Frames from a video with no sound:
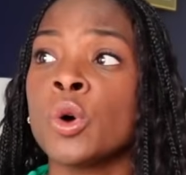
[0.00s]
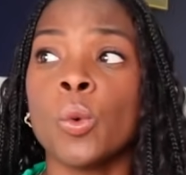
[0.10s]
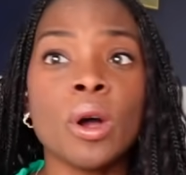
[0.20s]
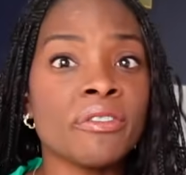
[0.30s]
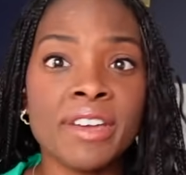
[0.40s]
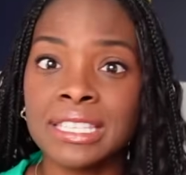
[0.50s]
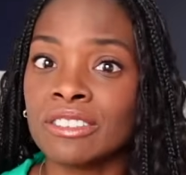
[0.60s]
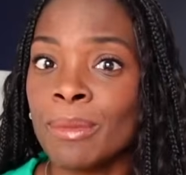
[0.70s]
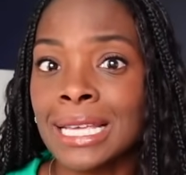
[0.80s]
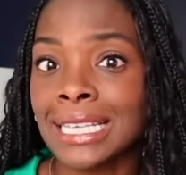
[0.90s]
what phase
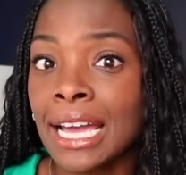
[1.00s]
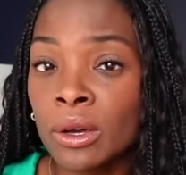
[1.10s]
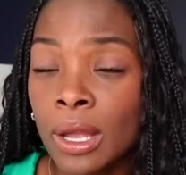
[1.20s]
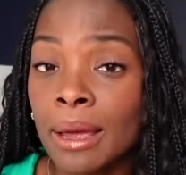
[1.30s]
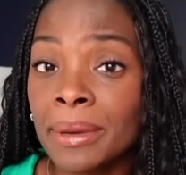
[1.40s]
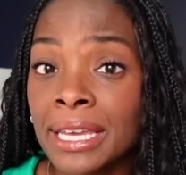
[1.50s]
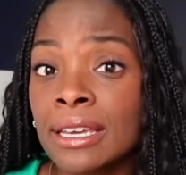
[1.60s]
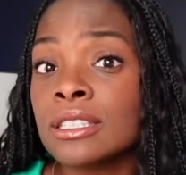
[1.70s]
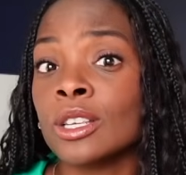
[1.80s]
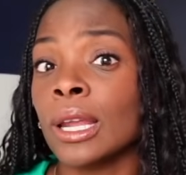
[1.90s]
of my cycle I'm
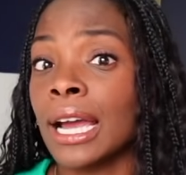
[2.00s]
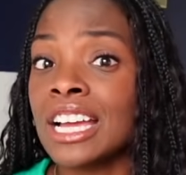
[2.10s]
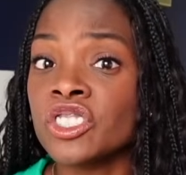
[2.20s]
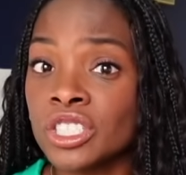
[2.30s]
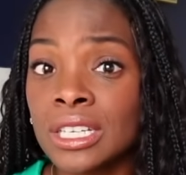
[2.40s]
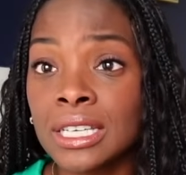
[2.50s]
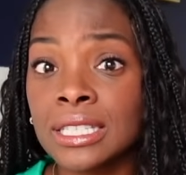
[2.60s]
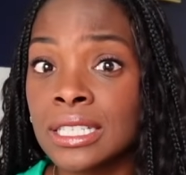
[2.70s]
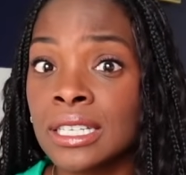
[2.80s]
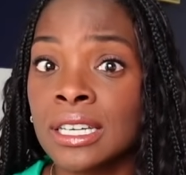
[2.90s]
in. So like I
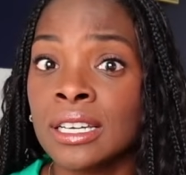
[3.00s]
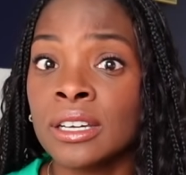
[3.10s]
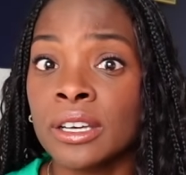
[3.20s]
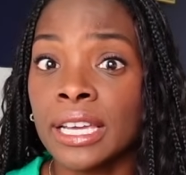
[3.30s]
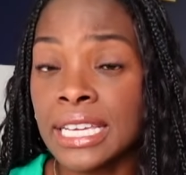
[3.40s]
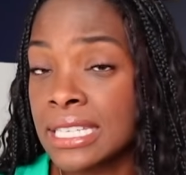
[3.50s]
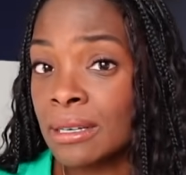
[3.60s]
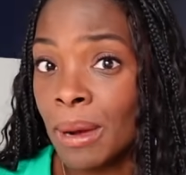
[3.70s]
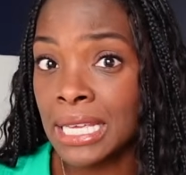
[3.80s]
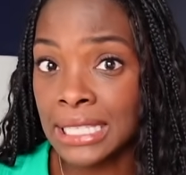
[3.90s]
just ended
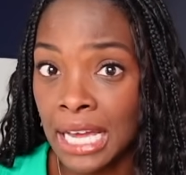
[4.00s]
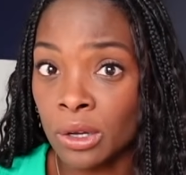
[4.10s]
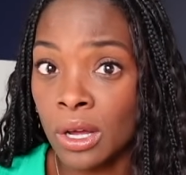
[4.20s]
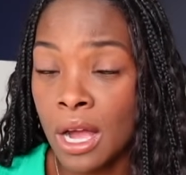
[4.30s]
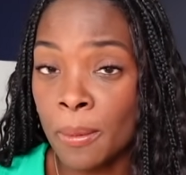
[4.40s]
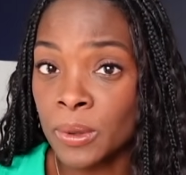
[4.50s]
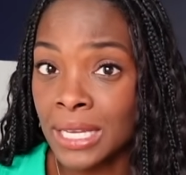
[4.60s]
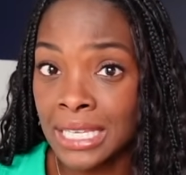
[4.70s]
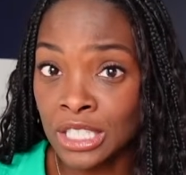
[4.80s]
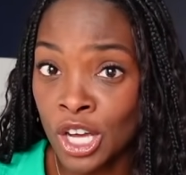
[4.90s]
my cycle a couple
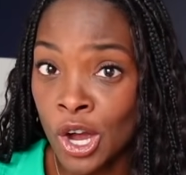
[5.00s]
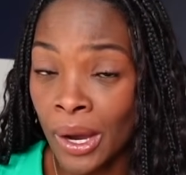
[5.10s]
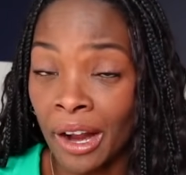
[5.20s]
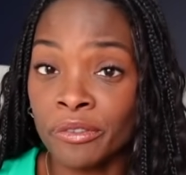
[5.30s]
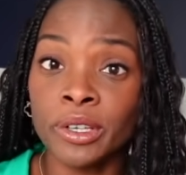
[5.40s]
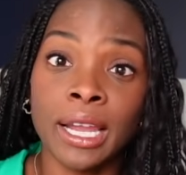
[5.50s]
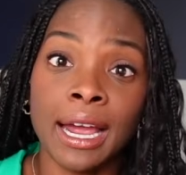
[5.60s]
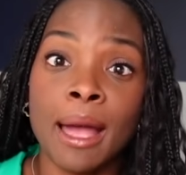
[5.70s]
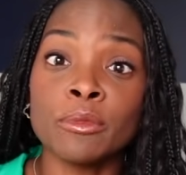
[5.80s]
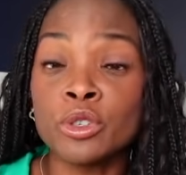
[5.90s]
days ago and I feel
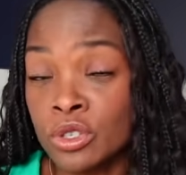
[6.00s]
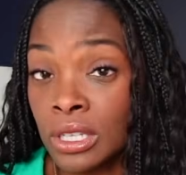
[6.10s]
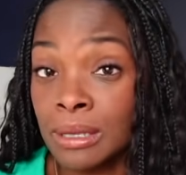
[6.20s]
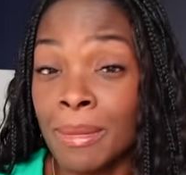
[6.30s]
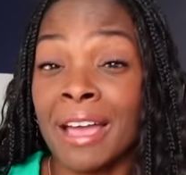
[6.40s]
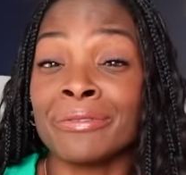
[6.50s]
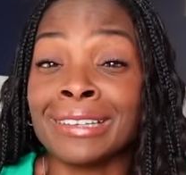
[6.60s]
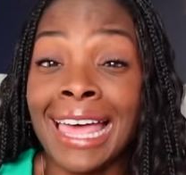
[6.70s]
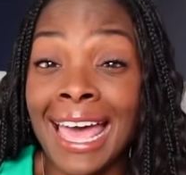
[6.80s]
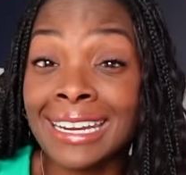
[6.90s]
like I'm usually my
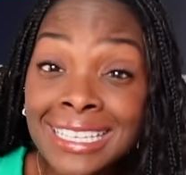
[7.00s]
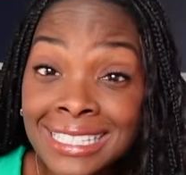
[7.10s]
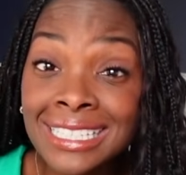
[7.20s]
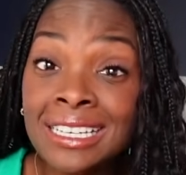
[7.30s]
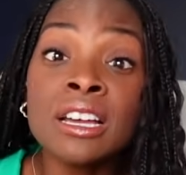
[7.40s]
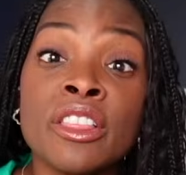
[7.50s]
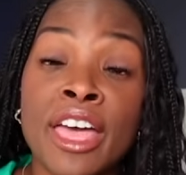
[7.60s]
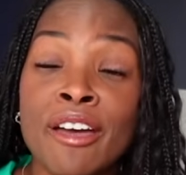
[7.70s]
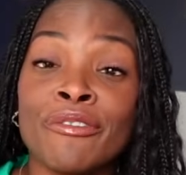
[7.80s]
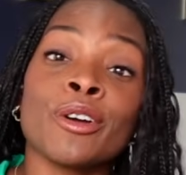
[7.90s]
flattest
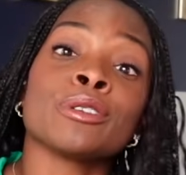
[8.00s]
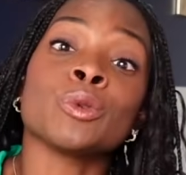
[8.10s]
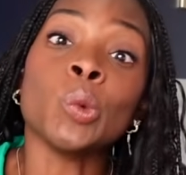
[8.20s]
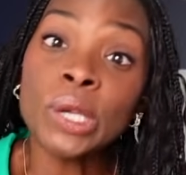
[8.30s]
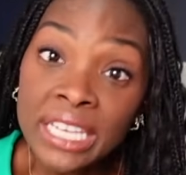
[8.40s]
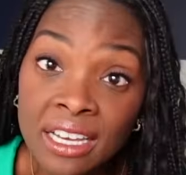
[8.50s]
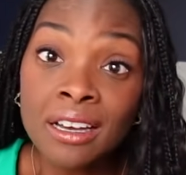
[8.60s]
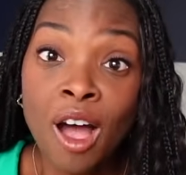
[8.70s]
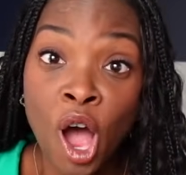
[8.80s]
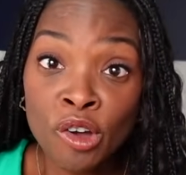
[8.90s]
that first week
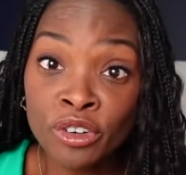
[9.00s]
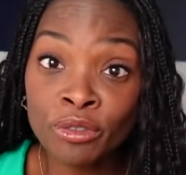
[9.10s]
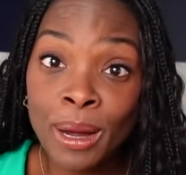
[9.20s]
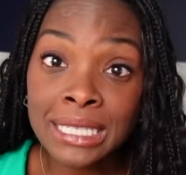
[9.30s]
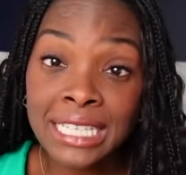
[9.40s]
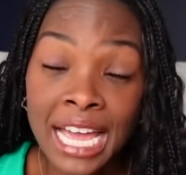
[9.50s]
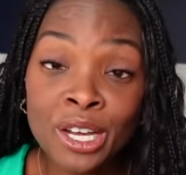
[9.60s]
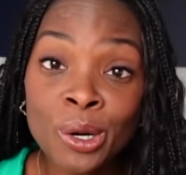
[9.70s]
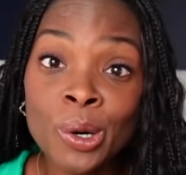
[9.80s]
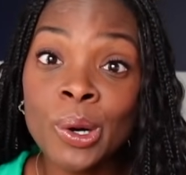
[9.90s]
off of my
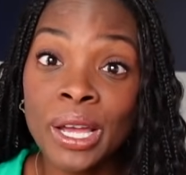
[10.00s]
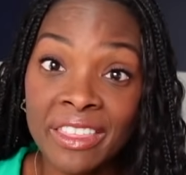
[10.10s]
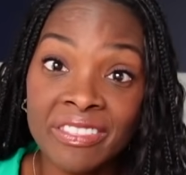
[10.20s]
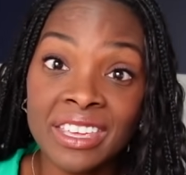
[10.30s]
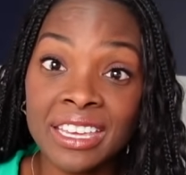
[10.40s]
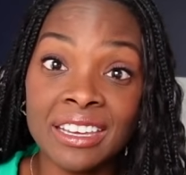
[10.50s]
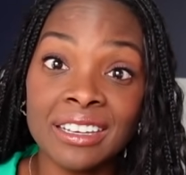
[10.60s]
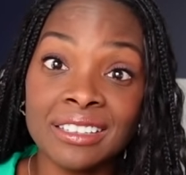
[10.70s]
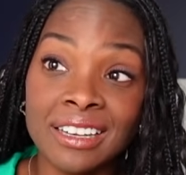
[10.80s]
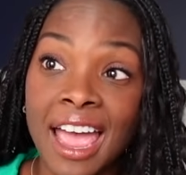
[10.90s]
cycle, and
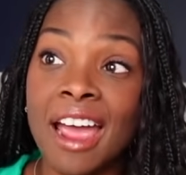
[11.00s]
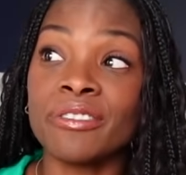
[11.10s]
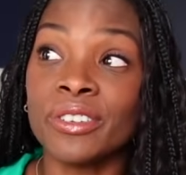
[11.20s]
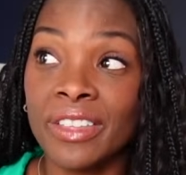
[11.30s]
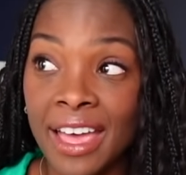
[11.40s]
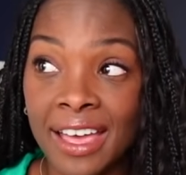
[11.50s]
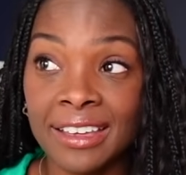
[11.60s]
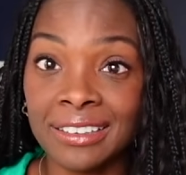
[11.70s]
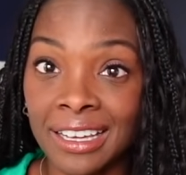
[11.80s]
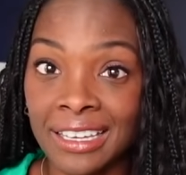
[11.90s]
then after
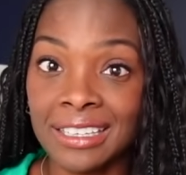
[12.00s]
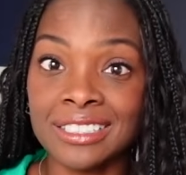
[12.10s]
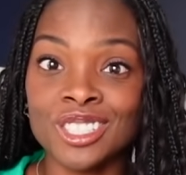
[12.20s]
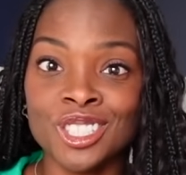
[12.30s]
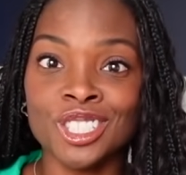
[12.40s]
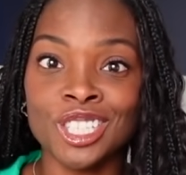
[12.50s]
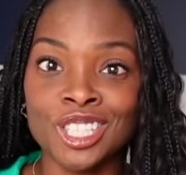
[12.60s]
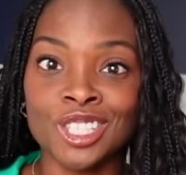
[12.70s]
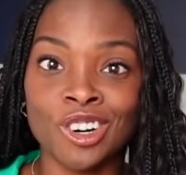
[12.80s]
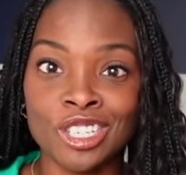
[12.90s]
that like it just
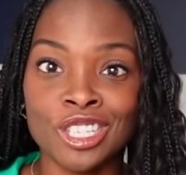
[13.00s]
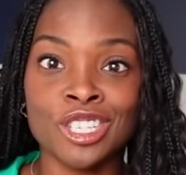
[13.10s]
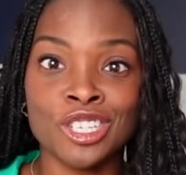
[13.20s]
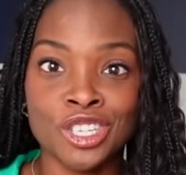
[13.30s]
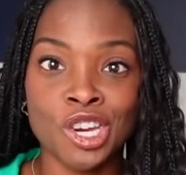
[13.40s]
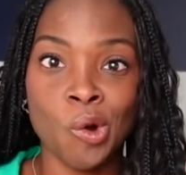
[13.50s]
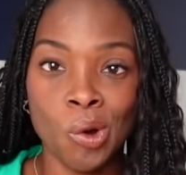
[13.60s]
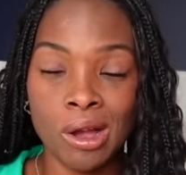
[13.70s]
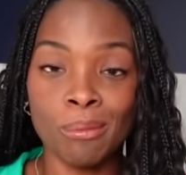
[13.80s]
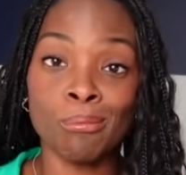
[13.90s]
starts to show
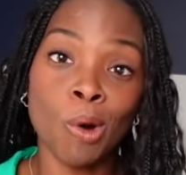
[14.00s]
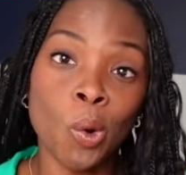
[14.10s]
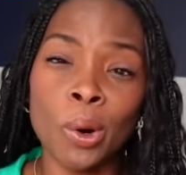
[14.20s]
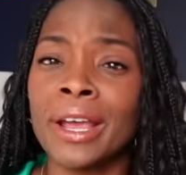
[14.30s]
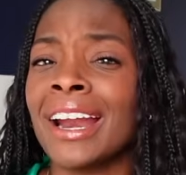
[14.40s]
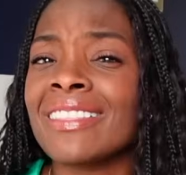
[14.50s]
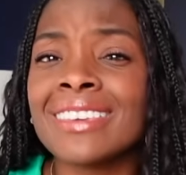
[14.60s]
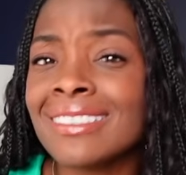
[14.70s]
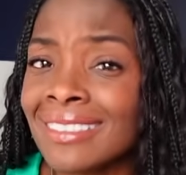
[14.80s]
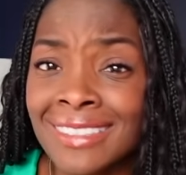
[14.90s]
up more. And I
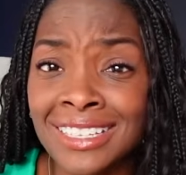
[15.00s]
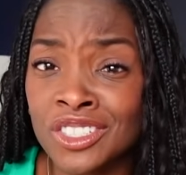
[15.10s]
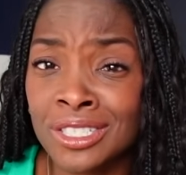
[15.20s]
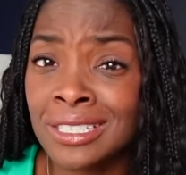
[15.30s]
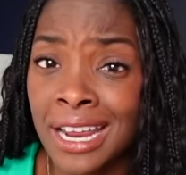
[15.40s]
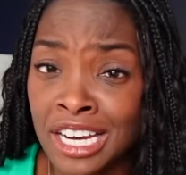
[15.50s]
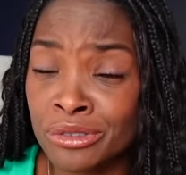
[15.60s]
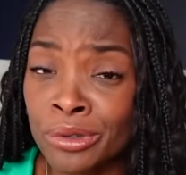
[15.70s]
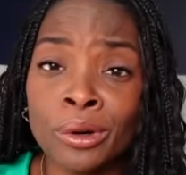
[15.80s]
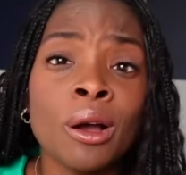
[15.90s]
think that that's just
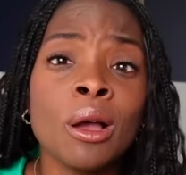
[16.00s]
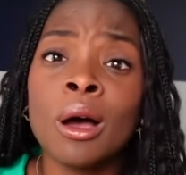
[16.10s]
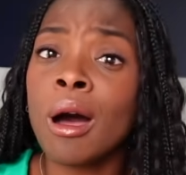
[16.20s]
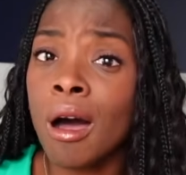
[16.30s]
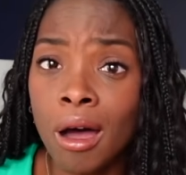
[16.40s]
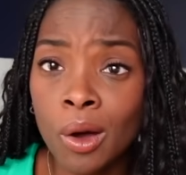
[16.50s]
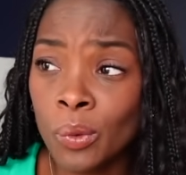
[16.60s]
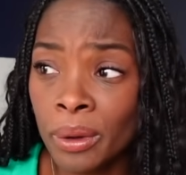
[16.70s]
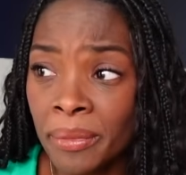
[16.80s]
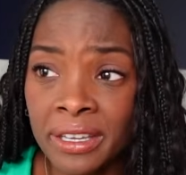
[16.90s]
natural. All
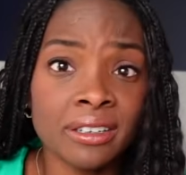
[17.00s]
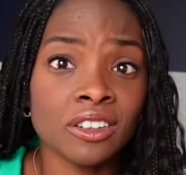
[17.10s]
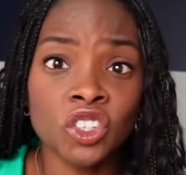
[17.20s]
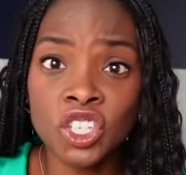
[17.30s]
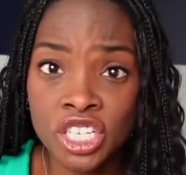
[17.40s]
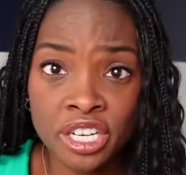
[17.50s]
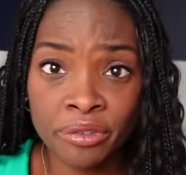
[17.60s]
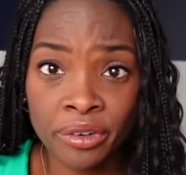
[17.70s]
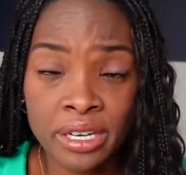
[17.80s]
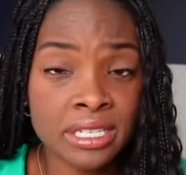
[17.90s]
women look
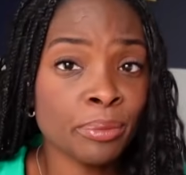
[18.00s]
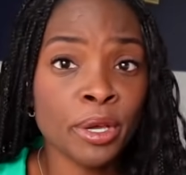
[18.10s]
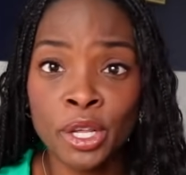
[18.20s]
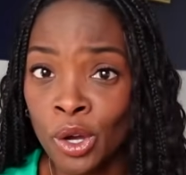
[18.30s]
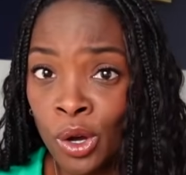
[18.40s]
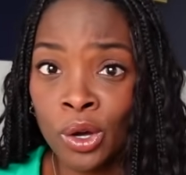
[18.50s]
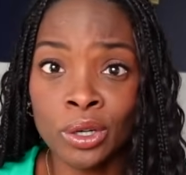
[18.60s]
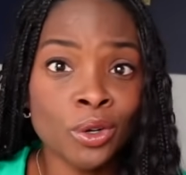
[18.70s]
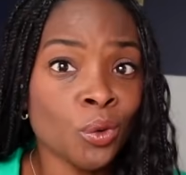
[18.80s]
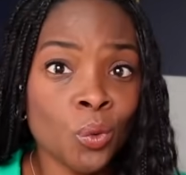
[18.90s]
different depending
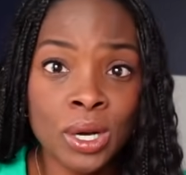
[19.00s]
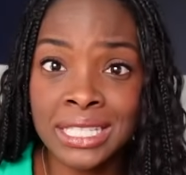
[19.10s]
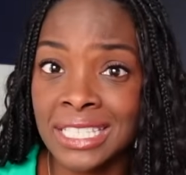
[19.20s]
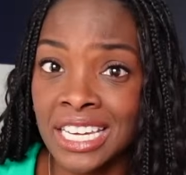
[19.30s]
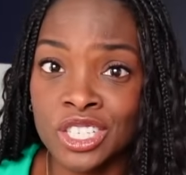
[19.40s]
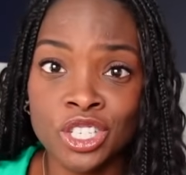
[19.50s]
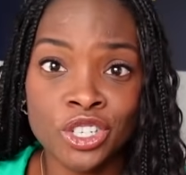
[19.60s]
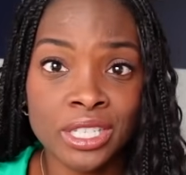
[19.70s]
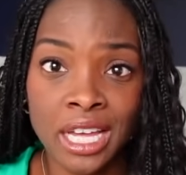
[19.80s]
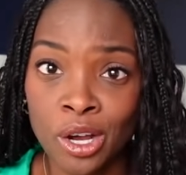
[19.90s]
on what stage of
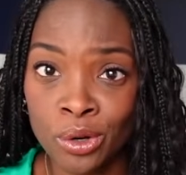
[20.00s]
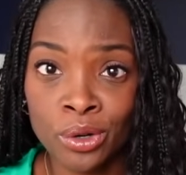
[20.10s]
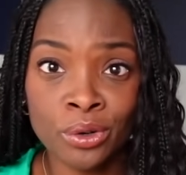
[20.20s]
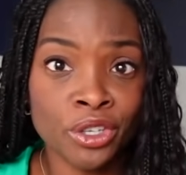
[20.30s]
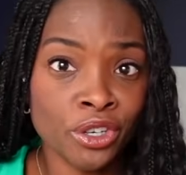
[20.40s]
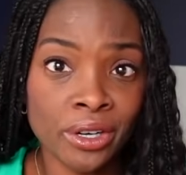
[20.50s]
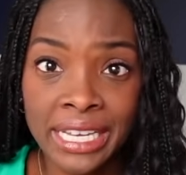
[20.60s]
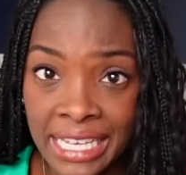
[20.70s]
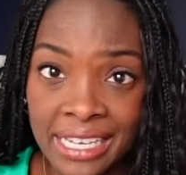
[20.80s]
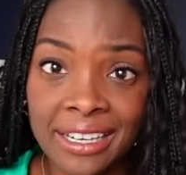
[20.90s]
your cycle you're
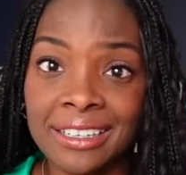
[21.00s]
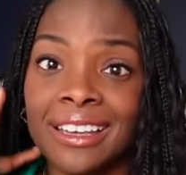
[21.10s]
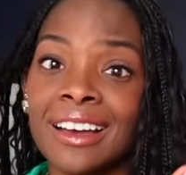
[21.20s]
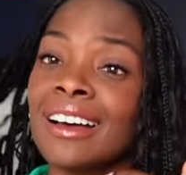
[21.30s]
in,